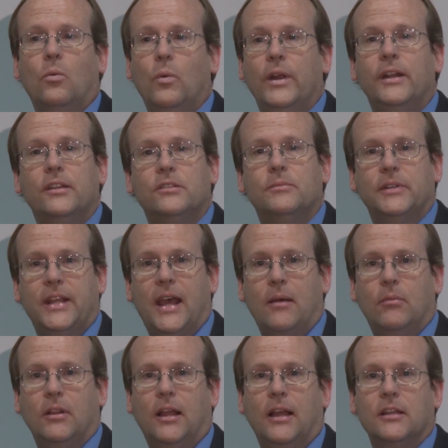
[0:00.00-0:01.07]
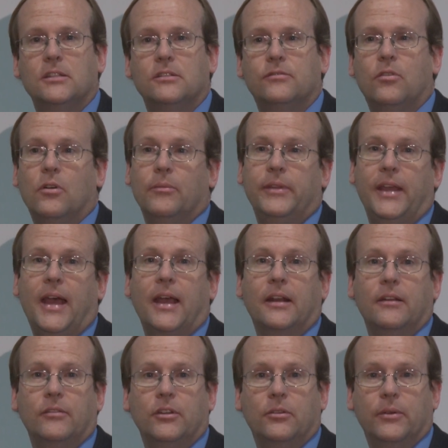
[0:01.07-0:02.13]
when it's metabolized to form the
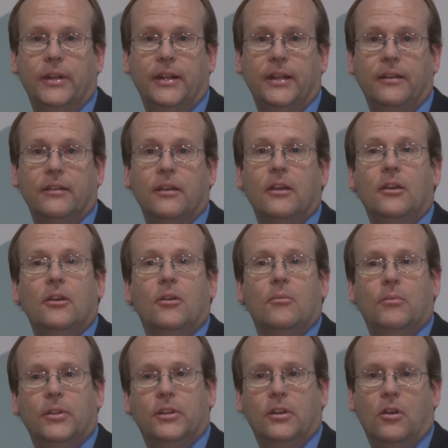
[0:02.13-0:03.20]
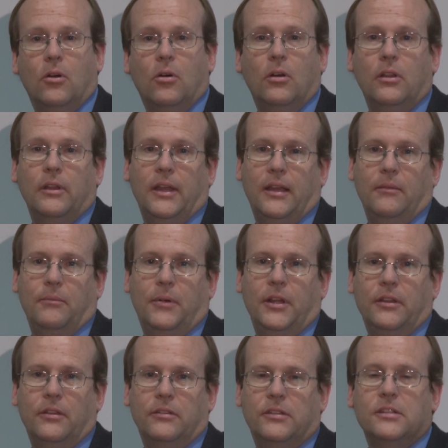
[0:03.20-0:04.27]
active ingredient. But the goal,
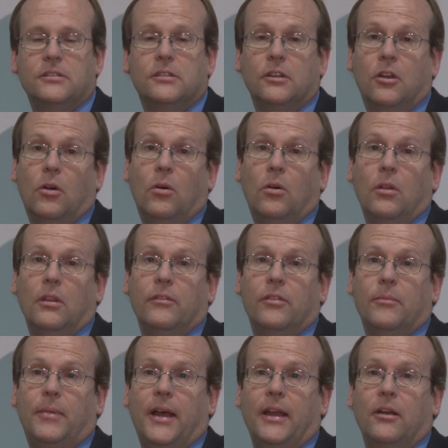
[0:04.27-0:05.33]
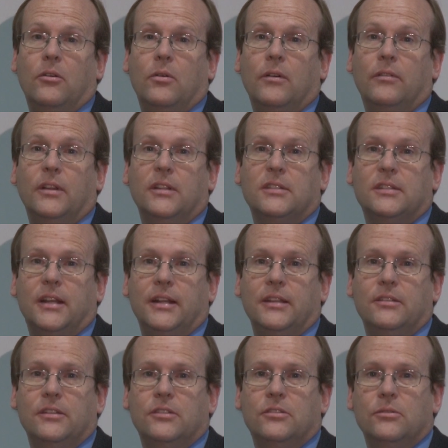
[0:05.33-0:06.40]
but since the goal of the bioequivalent
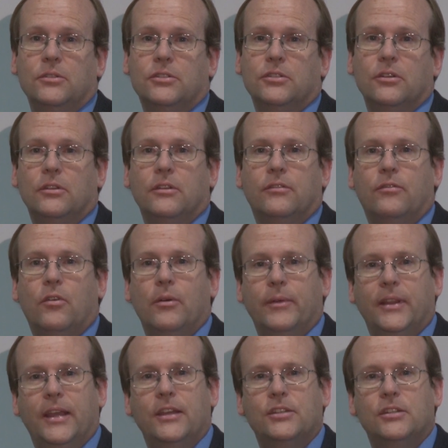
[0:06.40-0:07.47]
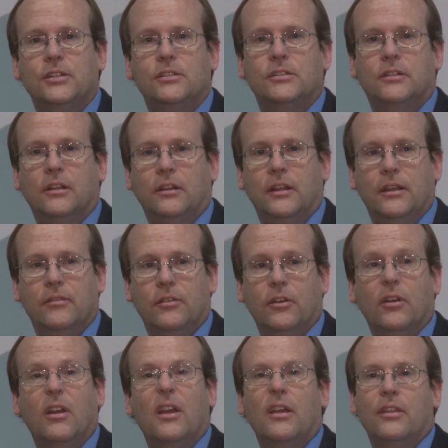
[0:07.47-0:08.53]
studies is to ensure the formulations
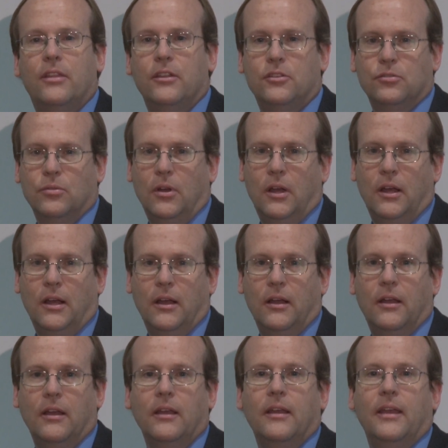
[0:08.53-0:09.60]
deliver the drug